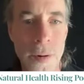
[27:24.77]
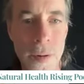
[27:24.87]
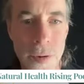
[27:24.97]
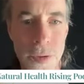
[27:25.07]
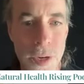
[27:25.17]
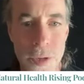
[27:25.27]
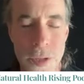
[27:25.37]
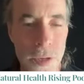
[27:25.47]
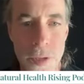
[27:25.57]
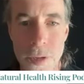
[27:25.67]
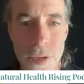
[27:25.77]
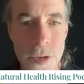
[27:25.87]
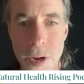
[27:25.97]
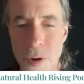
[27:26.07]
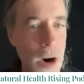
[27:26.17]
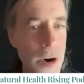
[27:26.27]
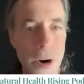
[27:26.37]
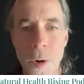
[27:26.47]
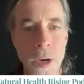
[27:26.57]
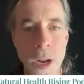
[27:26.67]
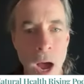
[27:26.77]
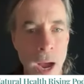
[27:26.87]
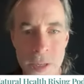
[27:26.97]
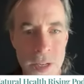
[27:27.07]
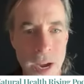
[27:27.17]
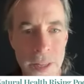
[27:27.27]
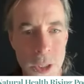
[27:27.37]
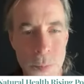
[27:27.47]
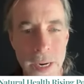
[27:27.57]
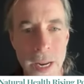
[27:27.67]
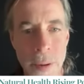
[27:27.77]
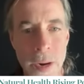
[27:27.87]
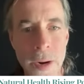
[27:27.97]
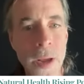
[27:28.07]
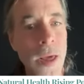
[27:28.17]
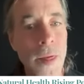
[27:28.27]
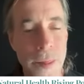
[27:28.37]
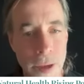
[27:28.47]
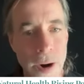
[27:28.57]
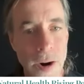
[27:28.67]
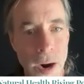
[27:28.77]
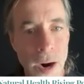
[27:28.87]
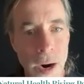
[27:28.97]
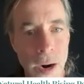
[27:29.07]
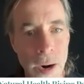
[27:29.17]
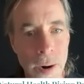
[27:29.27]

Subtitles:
There are no laws on the speed limit. There are